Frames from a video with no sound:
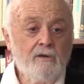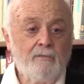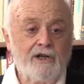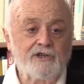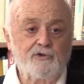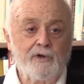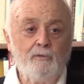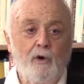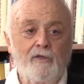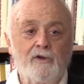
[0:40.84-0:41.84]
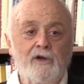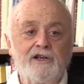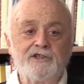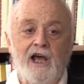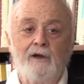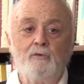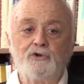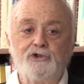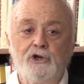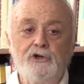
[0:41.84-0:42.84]
but extreme weather, as I will
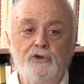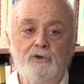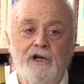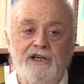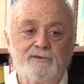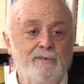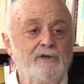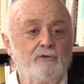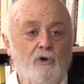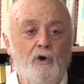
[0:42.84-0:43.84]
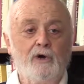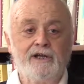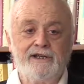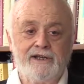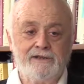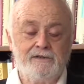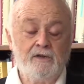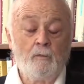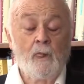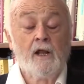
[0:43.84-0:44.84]
show you, has been growing in
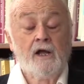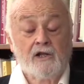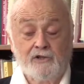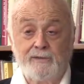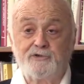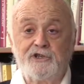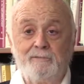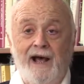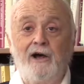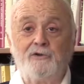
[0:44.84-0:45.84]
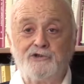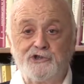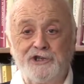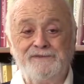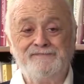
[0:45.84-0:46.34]
leaps and bounds.